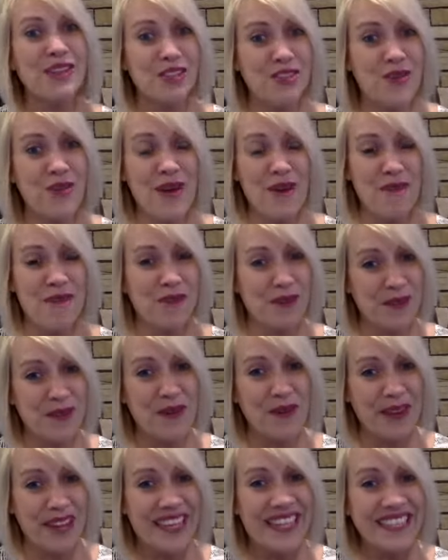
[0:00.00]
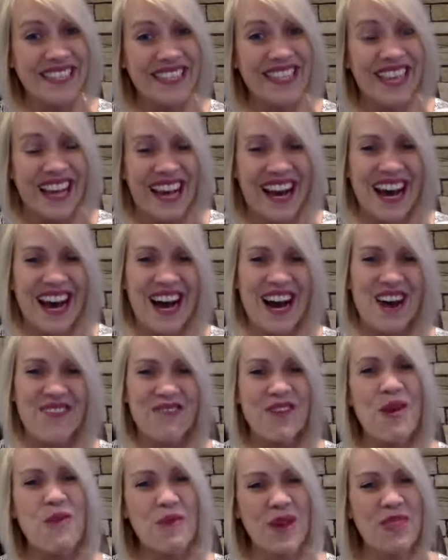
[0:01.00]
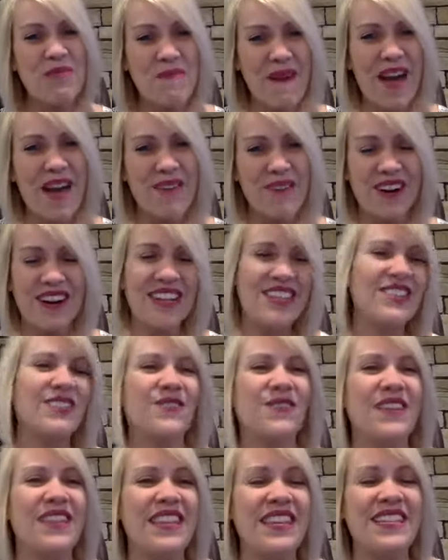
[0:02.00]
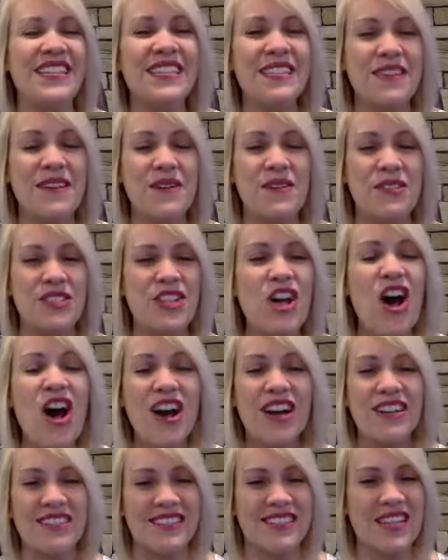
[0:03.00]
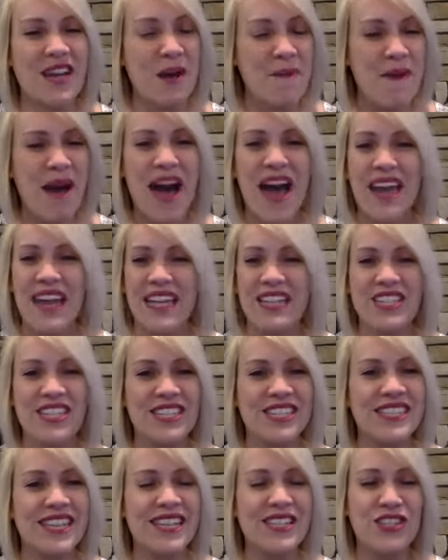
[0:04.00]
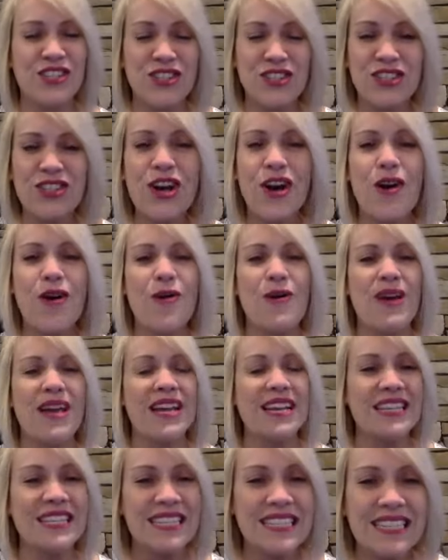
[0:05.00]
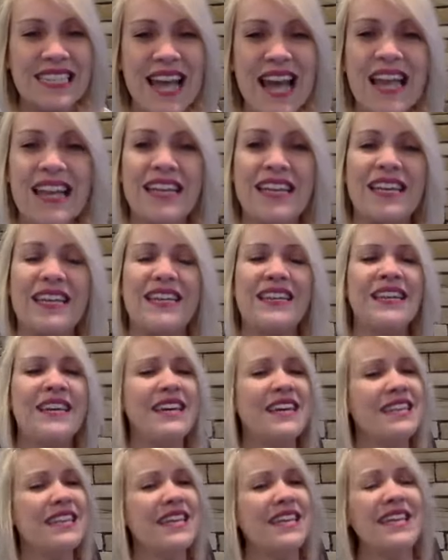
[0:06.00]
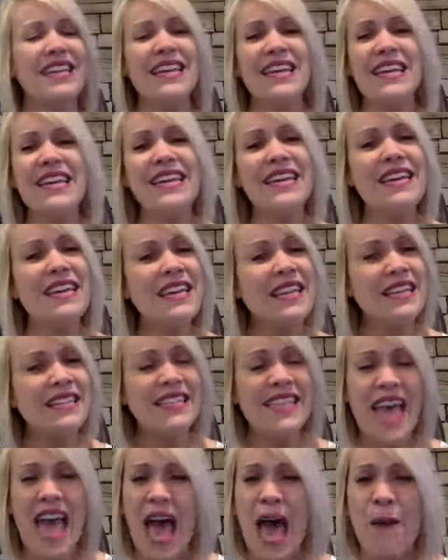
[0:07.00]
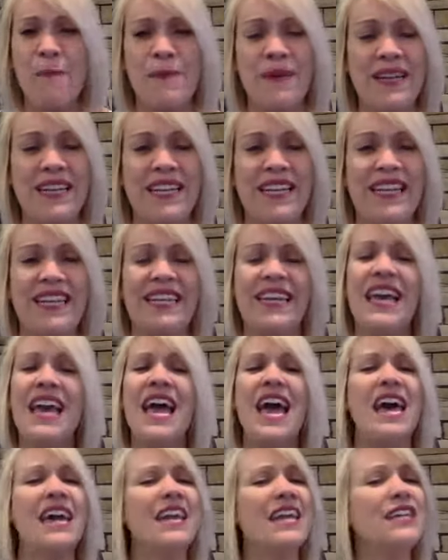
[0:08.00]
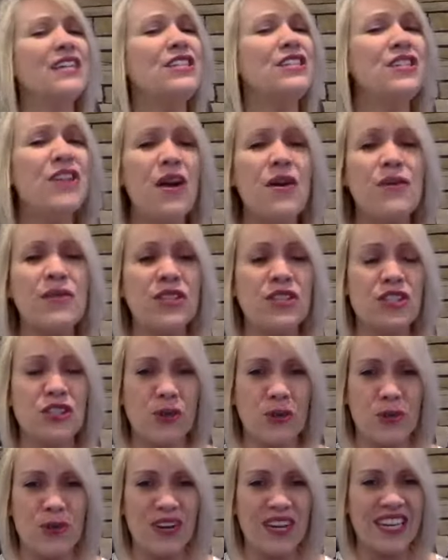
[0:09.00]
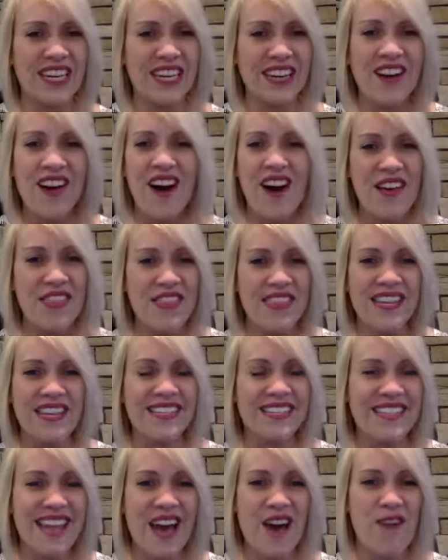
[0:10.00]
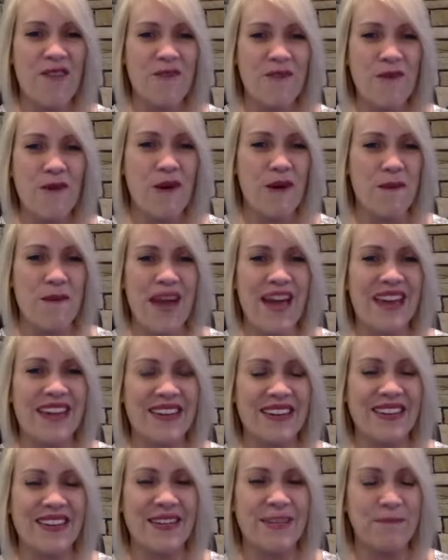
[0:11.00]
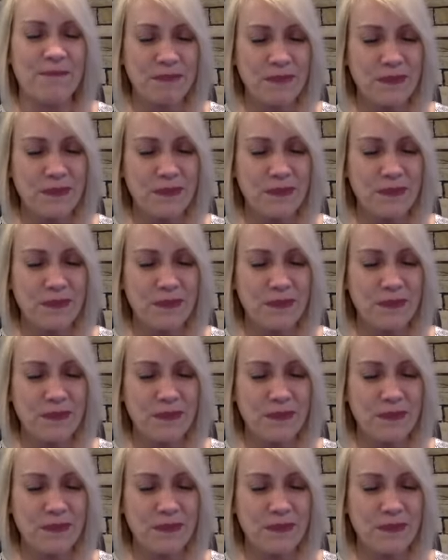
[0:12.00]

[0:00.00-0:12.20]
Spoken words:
joyful noise with my words. When these songs come on, I just get so excited that it is happening, and I know that you're working all things out for my good.